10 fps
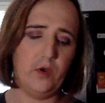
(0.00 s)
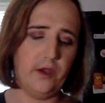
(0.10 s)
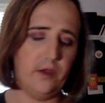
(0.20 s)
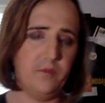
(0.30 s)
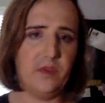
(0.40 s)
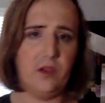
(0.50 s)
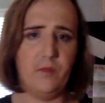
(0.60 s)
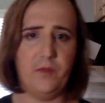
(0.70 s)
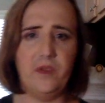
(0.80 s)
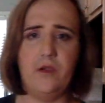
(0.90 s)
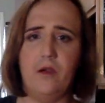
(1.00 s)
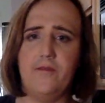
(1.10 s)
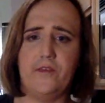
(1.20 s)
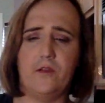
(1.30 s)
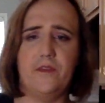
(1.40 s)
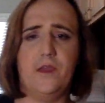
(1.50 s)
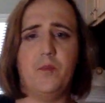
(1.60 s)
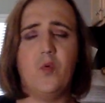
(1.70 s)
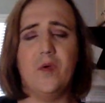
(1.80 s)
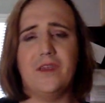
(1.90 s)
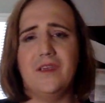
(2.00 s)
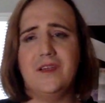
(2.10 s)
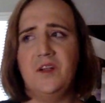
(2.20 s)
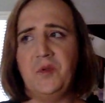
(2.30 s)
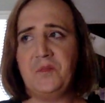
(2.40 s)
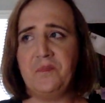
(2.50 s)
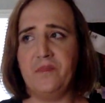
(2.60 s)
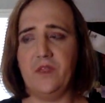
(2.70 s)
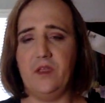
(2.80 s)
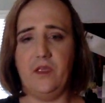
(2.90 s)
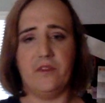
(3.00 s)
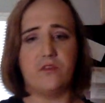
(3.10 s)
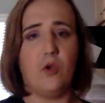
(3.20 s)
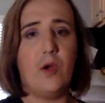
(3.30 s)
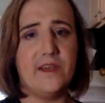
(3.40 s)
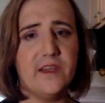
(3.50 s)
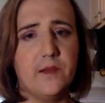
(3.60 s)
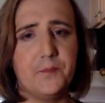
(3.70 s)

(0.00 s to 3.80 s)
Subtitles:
in and be an officer at that point. And so I did.